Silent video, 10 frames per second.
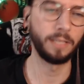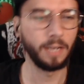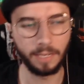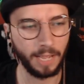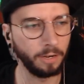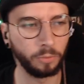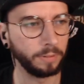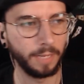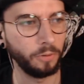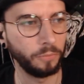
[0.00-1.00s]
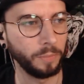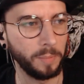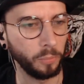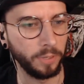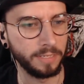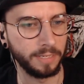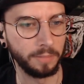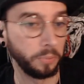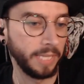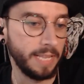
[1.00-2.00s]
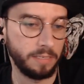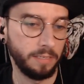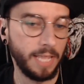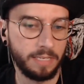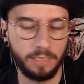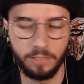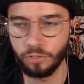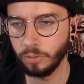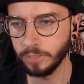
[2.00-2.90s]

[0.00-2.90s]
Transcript: I, I don't I don't remember what I said, but that's that's the intro,